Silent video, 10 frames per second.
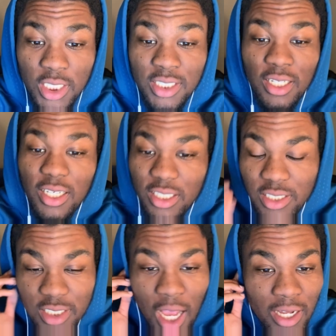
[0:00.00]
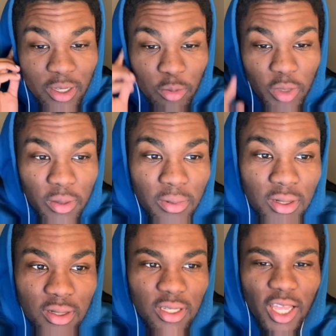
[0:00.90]
This junk is shocking me,
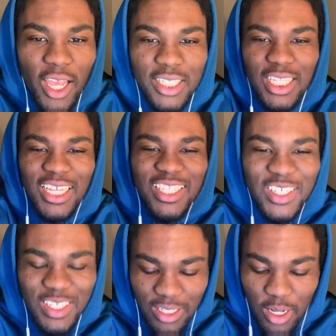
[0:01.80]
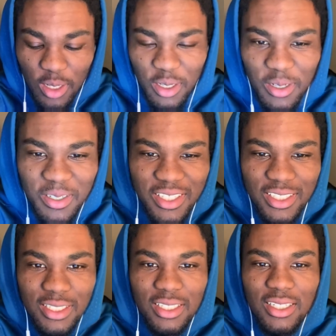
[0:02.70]
bro. It's like, look, hold up.
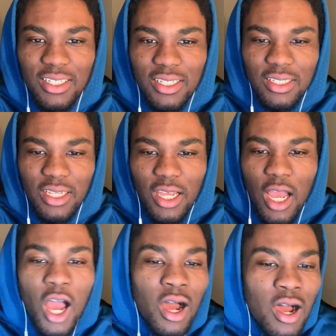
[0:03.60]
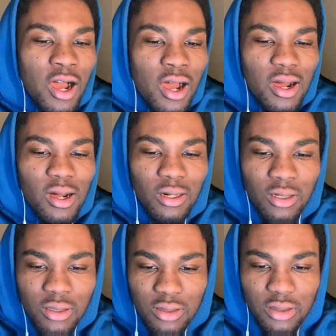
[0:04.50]

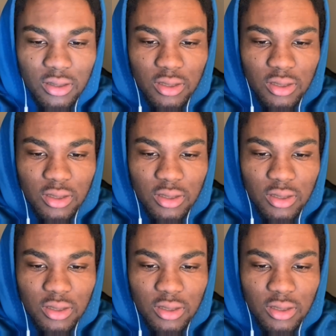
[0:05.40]
Oh.